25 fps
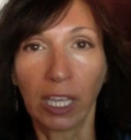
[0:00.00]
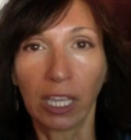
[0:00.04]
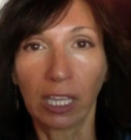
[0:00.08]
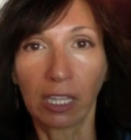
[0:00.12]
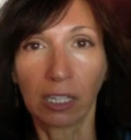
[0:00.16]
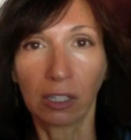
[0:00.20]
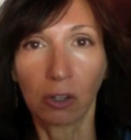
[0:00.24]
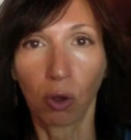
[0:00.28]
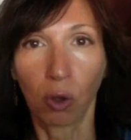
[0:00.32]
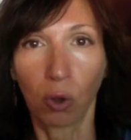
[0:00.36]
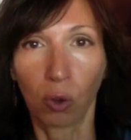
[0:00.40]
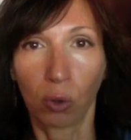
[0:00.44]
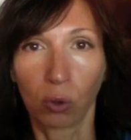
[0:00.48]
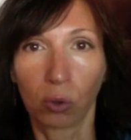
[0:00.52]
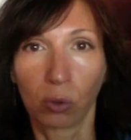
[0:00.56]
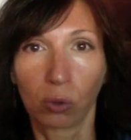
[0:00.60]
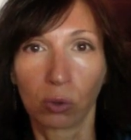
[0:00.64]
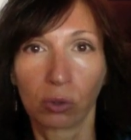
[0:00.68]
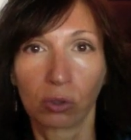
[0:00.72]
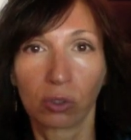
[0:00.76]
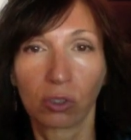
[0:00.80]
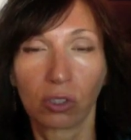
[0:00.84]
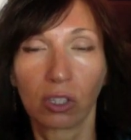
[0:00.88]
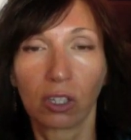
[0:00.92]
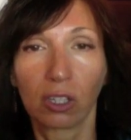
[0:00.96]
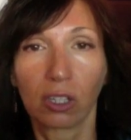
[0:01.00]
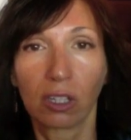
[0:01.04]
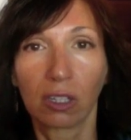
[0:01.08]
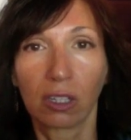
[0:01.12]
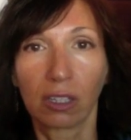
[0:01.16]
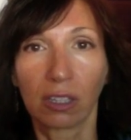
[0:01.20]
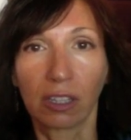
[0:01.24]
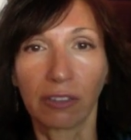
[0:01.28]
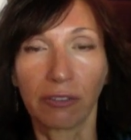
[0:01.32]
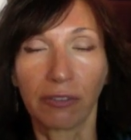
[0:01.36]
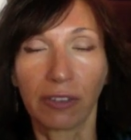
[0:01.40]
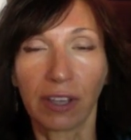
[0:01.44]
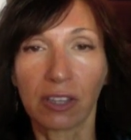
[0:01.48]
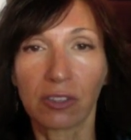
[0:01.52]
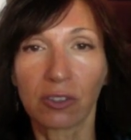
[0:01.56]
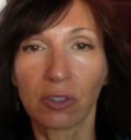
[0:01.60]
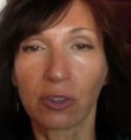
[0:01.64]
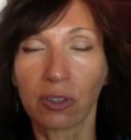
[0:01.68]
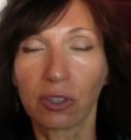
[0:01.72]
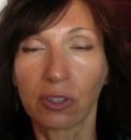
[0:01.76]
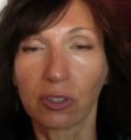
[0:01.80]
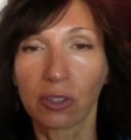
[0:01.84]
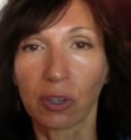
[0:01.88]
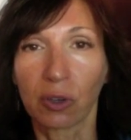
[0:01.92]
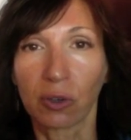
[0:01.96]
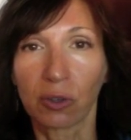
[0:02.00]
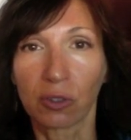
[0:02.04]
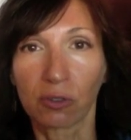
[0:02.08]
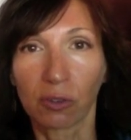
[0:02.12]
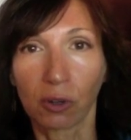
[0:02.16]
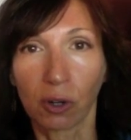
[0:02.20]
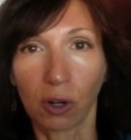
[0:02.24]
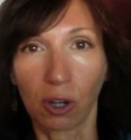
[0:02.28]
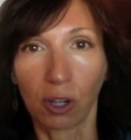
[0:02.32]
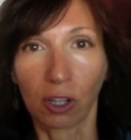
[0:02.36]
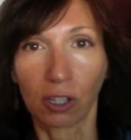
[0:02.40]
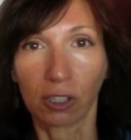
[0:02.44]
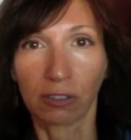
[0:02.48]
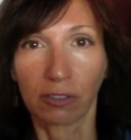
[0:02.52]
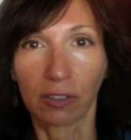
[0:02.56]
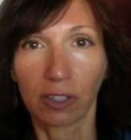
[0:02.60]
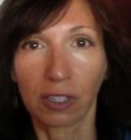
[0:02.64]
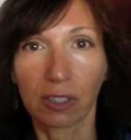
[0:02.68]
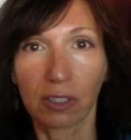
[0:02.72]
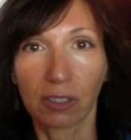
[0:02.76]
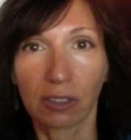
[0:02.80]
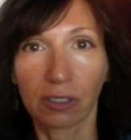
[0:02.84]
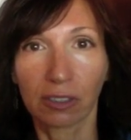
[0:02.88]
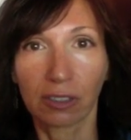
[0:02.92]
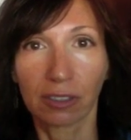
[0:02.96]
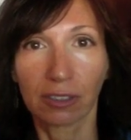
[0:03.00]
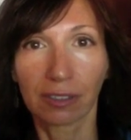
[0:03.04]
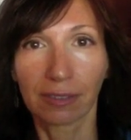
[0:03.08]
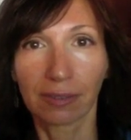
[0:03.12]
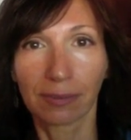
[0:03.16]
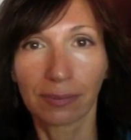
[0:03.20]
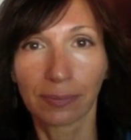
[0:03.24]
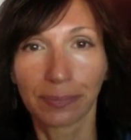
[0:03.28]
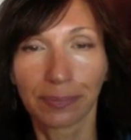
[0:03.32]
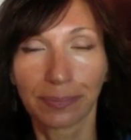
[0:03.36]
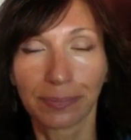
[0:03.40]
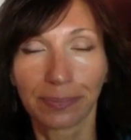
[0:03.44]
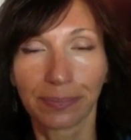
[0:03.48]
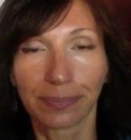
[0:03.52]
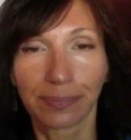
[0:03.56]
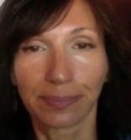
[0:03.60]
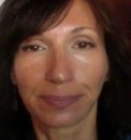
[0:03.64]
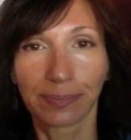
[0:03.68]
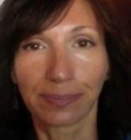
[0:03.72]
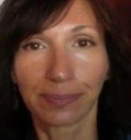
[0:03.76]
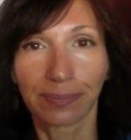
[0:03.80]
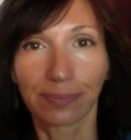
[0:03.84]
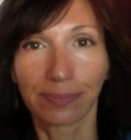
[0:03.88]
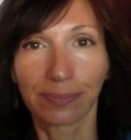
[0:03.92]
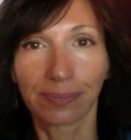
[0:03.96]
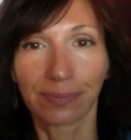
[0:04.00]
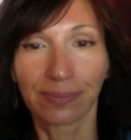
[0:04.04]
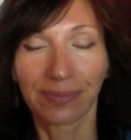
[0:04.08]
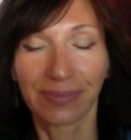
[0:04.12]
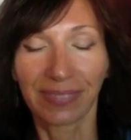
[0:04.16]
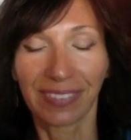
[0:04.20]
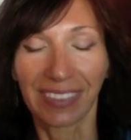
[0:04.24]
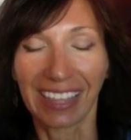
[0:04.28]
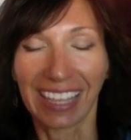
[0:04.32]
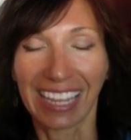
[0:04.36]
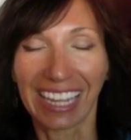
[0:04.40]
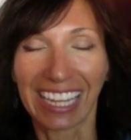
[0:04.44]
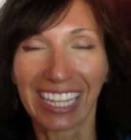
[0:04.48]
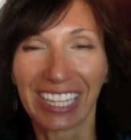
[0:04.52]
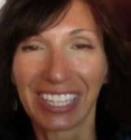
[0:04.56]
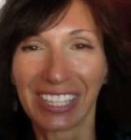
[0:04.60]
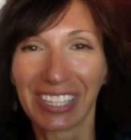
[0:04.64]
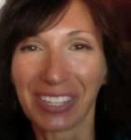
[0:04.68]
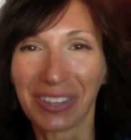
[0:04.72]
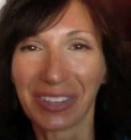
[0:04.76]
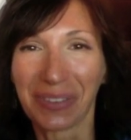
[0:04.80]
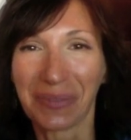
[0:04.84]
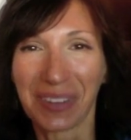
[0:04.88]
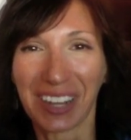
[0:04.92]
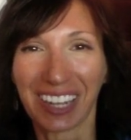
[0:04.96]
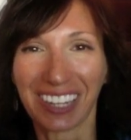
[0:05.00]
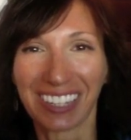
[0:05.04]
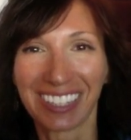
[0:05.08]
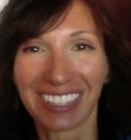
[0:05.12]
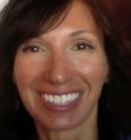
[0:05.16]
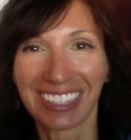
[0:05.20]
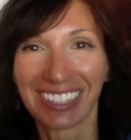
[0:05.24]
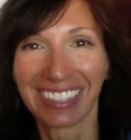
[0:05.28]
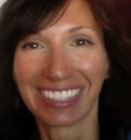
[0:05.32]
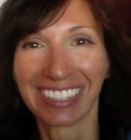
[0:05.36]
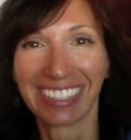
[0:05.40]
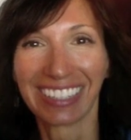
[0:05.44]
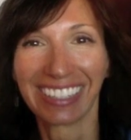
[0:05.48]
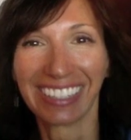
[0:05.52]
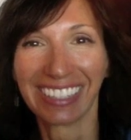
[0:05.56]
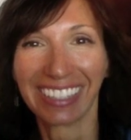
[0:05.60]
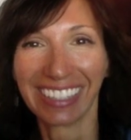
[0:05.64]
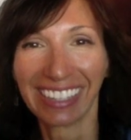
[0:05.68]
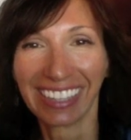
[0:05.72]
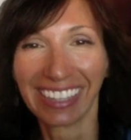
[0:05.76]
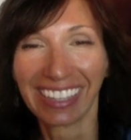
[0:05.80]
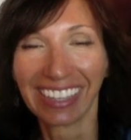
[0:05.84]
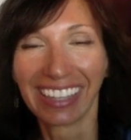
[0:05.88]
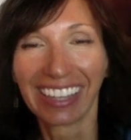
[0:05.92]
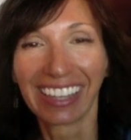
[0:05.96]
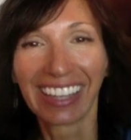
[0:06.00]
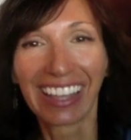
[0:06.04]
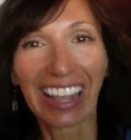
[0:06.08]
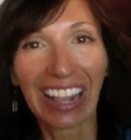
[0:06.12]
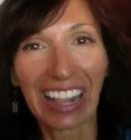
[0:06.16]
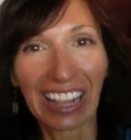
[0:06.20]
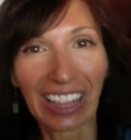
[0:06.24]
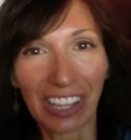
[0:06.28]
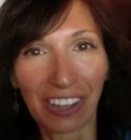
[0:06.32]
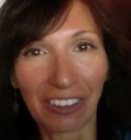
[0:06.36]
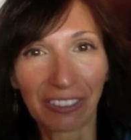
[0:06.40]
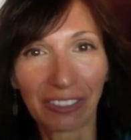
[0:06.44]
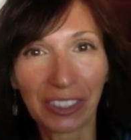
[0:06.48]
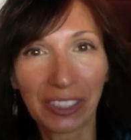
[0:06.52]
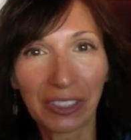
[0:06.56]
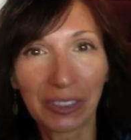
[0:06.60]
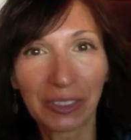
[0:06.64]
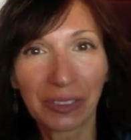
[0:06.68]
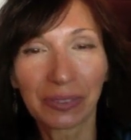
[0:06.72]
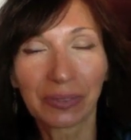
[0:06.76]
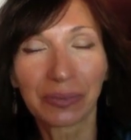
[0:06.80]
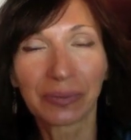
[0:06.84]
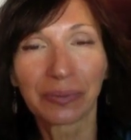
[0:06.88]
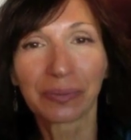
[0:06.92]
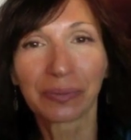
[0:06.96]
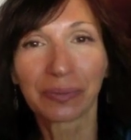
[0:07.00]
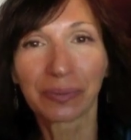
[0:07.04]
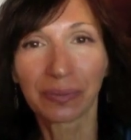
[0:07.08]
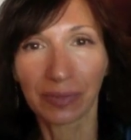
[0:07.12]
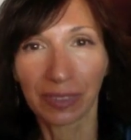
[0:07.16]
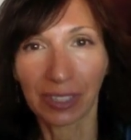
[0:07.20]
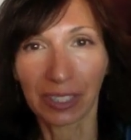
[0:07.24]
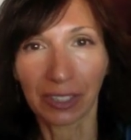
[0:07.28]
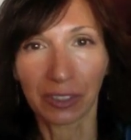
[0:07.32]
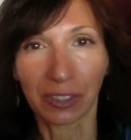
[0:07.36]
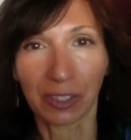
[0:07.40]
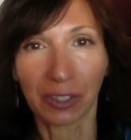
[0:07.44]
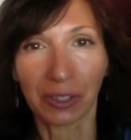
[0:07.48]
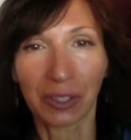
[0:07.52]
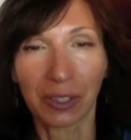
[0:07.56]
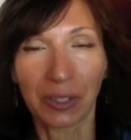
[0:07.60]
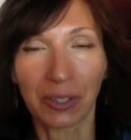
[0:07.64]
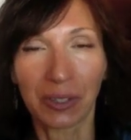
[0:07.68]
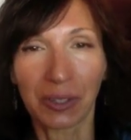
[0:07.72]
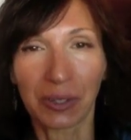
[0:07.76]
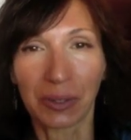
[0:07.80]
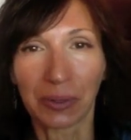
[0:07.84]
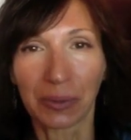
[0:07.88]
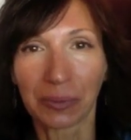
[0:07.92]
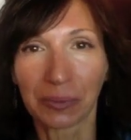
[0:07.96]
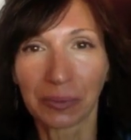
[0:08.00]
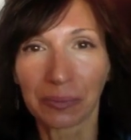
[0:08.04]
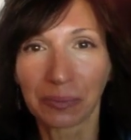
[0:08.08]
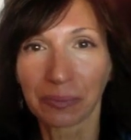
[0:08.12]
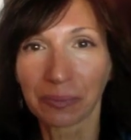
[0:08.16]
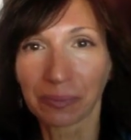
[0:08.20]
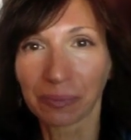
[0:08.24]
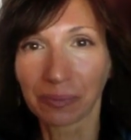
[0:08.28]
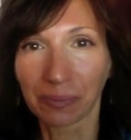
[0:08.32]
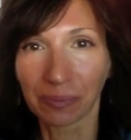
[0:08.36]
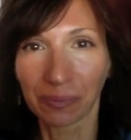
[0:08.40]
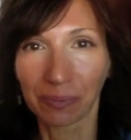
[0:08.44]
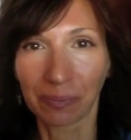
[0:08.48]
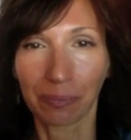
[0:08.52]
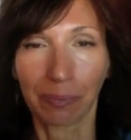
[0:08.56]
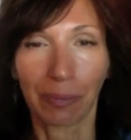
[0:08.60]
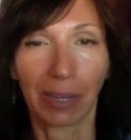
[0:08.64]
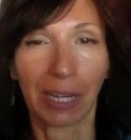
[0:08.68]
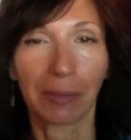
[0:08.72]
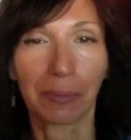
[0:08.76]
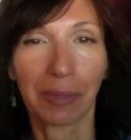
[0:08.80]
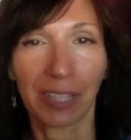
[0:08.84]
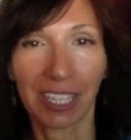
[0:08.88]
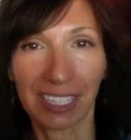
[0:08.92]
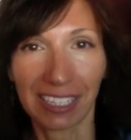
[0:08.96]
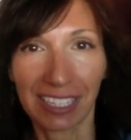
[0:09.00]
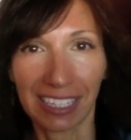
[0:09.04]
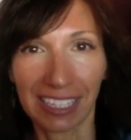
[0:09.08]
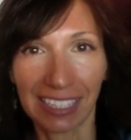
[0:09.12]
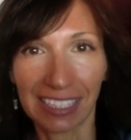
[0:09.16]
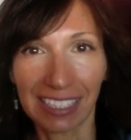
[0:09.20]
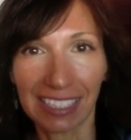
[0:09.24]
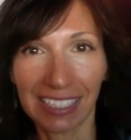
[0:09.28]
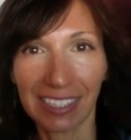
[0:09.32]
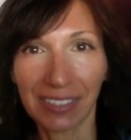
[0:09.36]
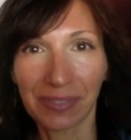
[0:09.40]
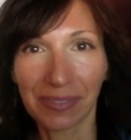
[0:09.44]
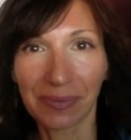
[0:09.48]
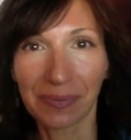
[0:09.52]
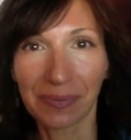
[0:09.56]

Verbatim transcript: can hold, the faster this goes for all of us. Thank you so much. I love you. I'll talk to you soon. Many blessings.